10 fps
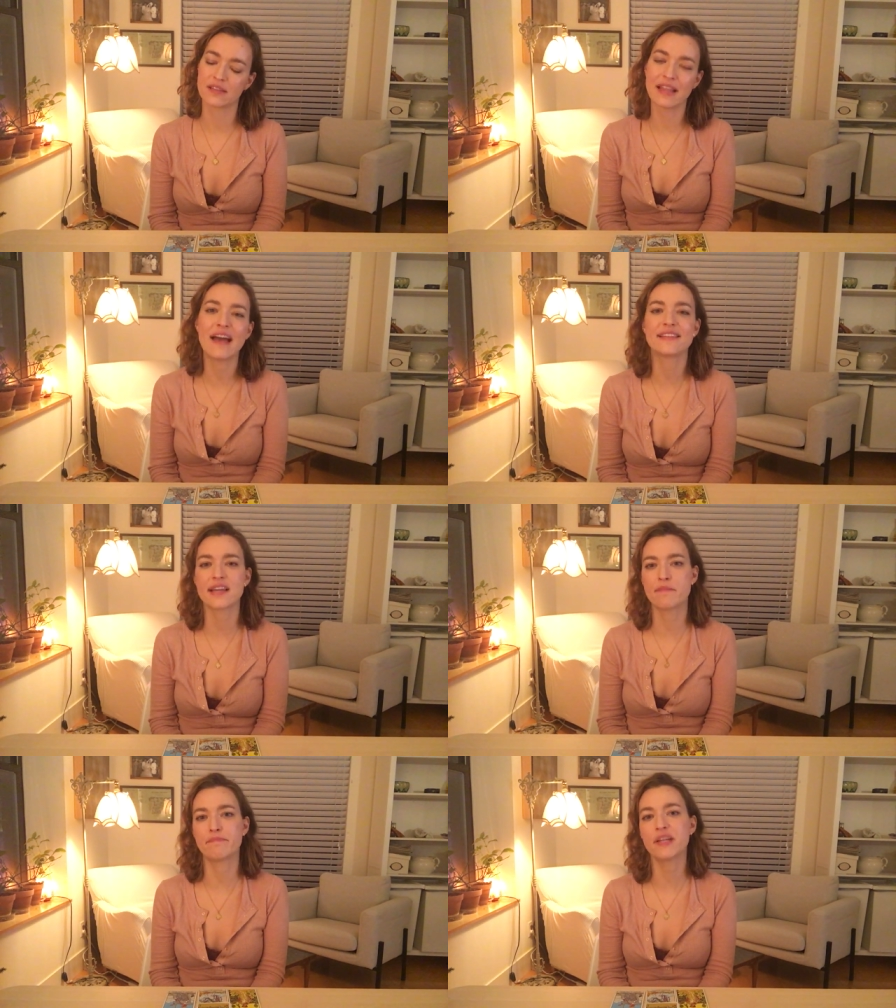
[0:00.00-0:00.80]

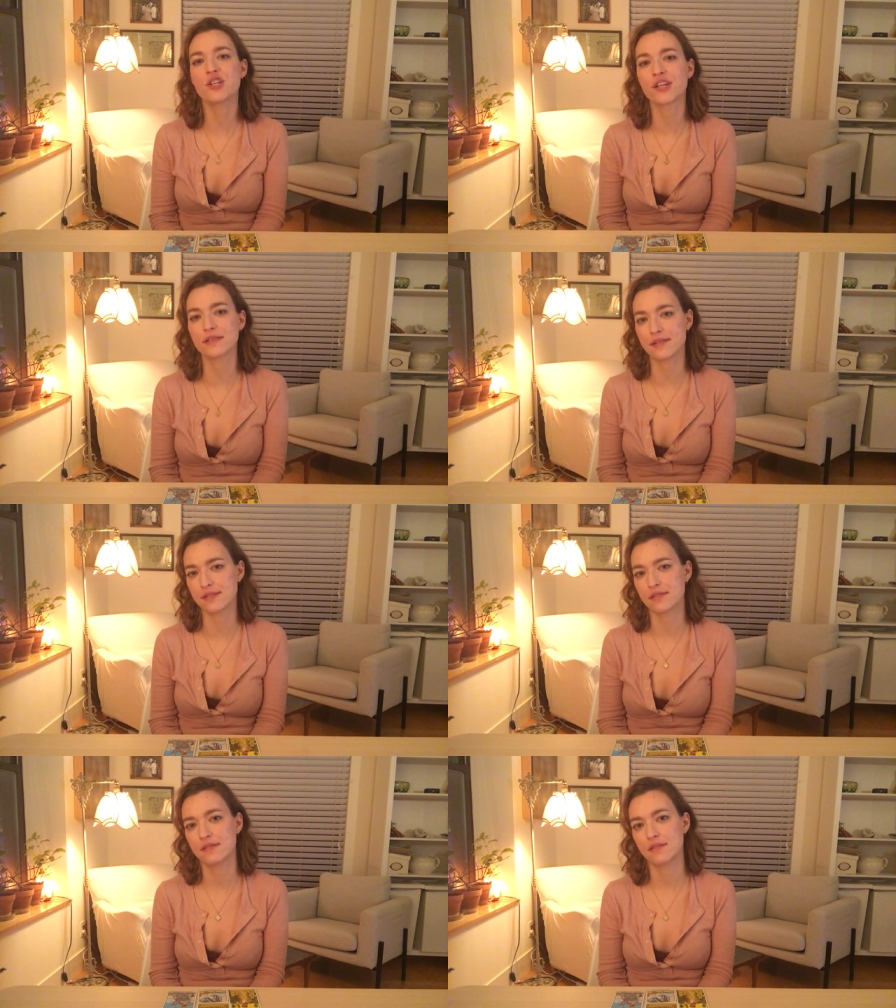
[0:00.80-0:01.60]
less
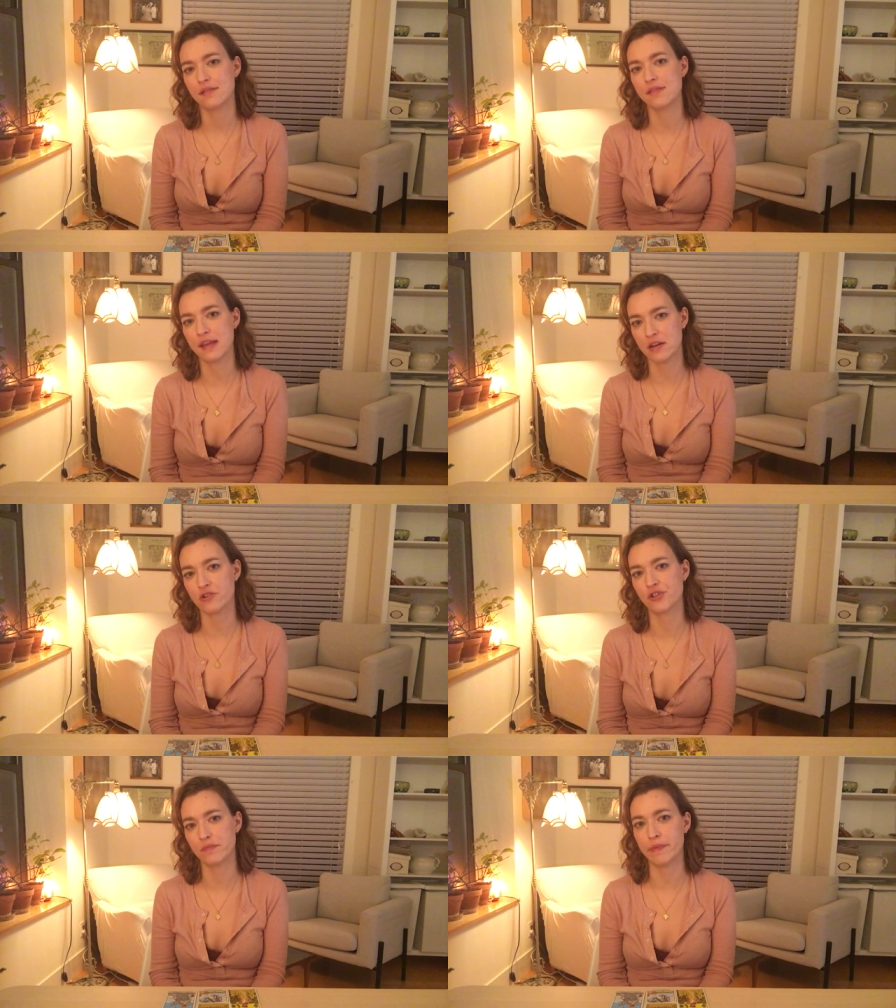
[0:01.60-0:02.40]
ambitious than it
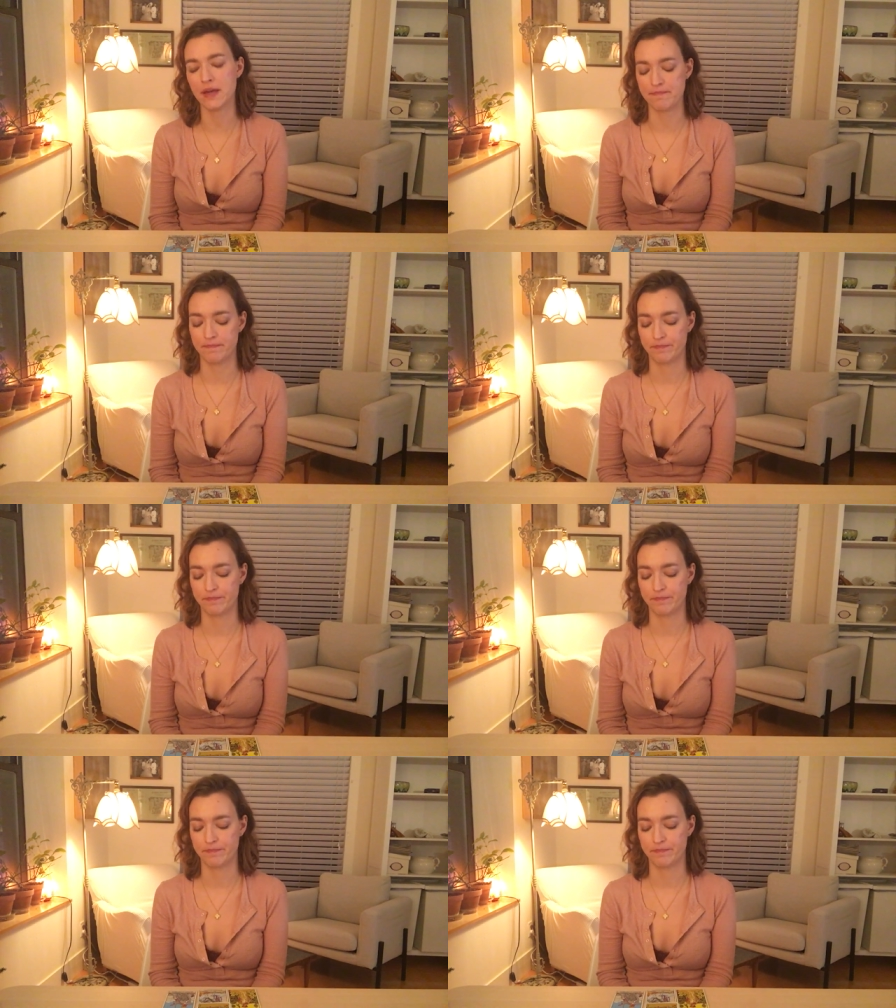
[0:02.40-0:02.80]
should be.